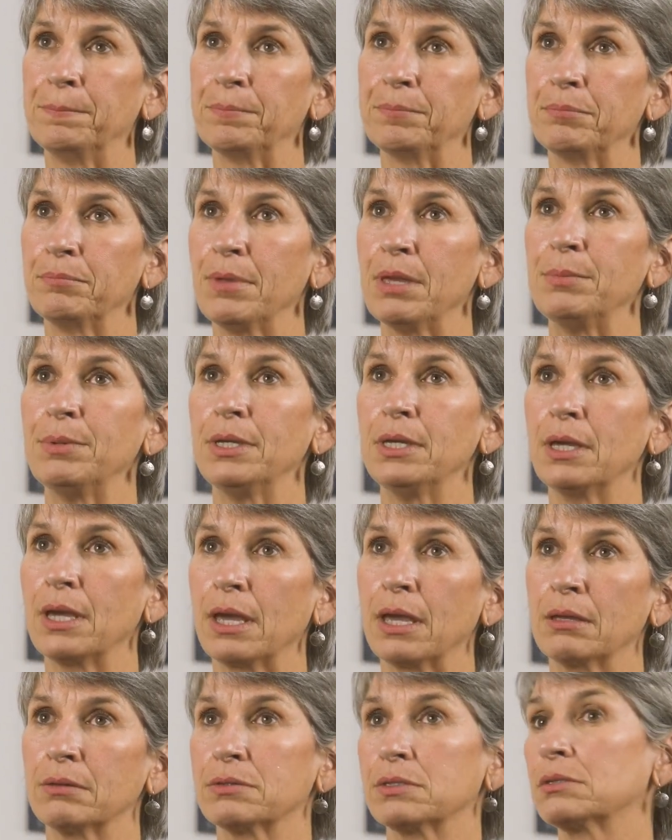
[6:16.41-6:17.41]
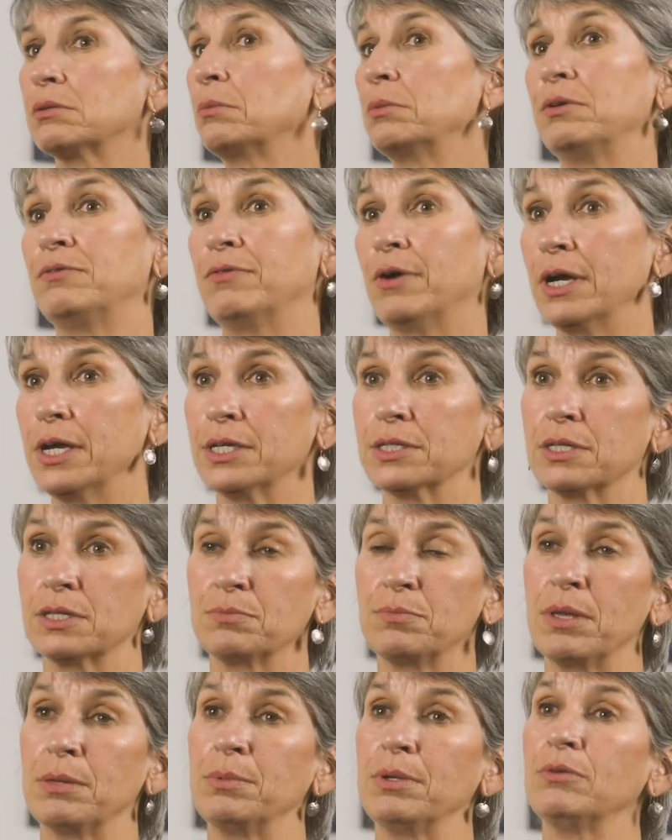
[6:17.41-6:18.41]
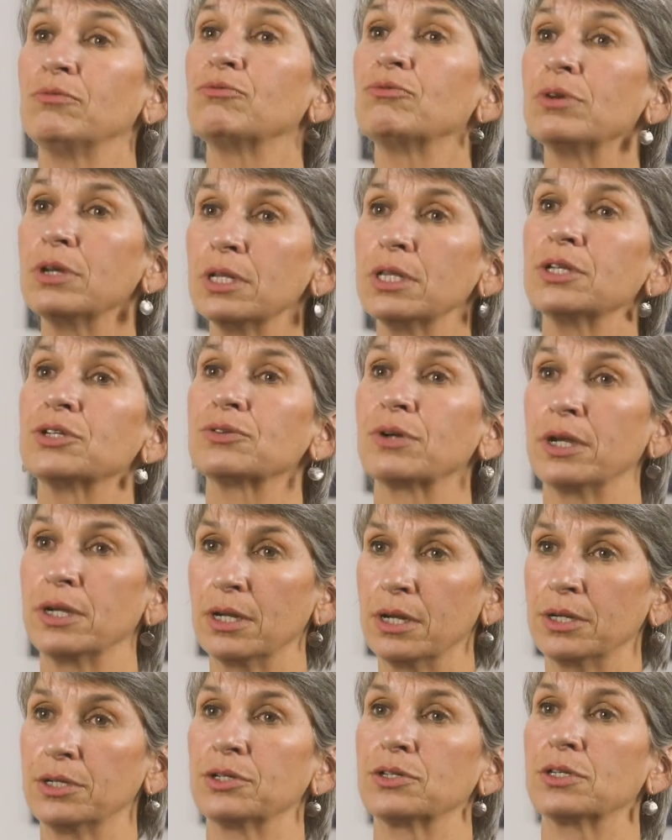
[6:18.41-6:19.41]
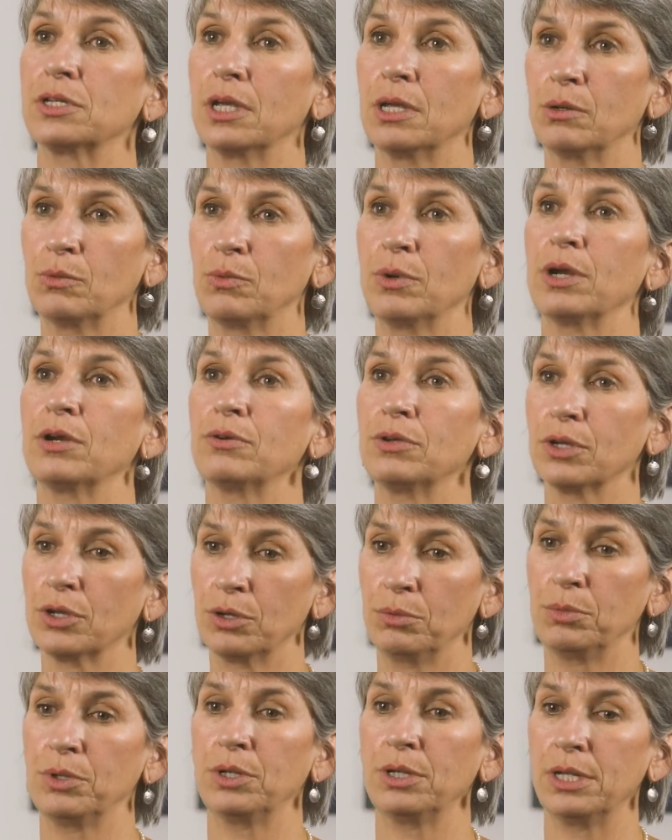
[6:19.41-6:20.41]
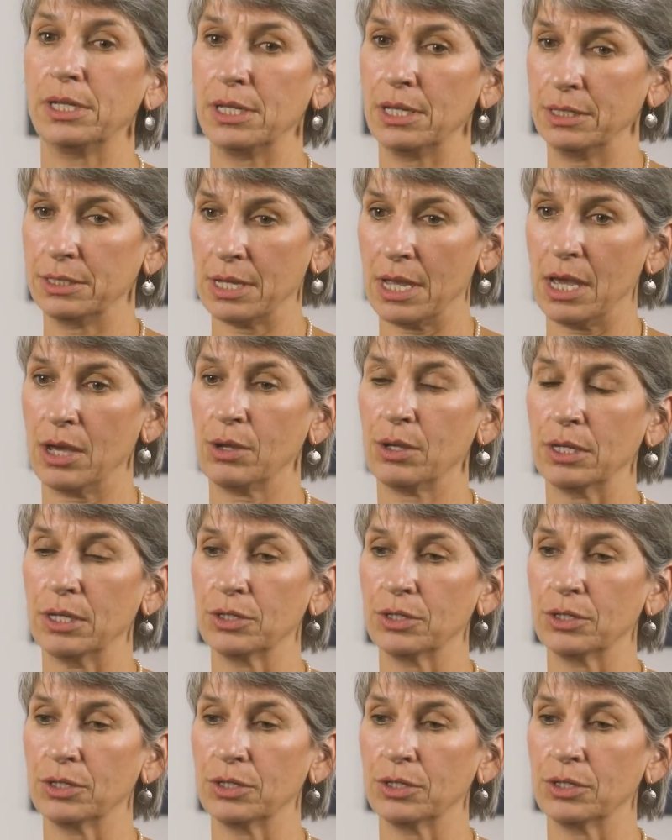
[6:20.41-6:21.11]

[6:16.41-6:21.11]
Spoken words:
maybe some advice is maybe really trying to understand where your community is at